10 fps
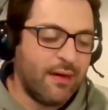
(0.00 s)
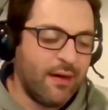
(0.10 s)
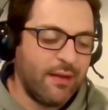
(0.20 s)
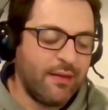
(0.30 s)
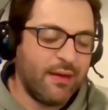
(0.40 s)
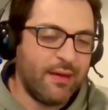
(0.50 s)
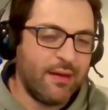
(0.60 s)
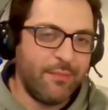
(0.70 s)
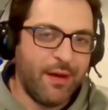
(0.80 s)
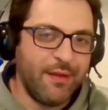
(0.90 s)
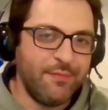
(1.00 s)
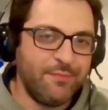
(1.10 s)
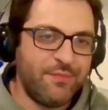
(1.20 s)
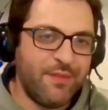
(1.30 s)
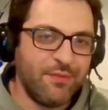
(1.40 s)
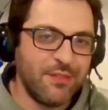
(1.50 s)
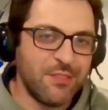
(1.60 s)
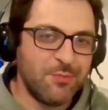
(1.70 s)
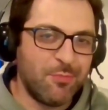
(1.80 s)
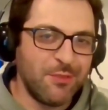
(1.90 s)
on uh, my favorite
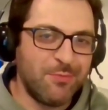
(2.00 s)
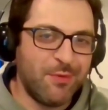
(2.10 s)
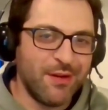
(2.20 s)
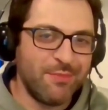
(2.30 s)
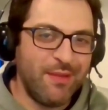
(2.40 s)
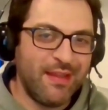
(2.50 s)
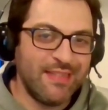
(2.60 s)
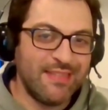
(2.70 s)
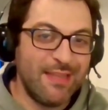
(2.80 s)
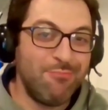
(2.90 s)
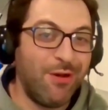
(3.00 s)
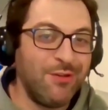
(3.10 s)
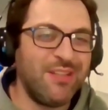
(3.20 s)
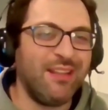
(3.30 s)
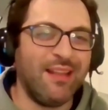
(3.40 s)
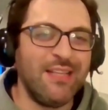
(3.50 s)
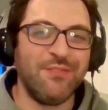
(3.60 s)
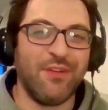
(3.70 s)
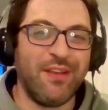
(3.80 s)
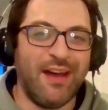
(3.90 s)
sports book because they posted lines
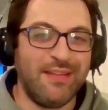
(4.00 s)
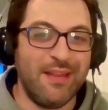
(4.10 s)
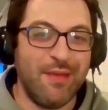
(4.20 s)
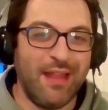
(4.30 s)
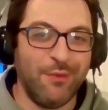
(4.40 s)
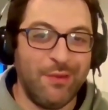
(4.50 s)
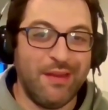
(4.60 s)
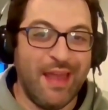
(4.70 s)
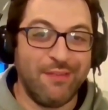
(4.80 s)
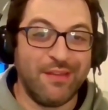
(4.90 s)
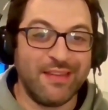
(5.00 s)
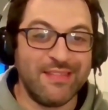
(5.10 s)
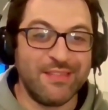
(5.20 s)
for goddamn Halloween Havoc.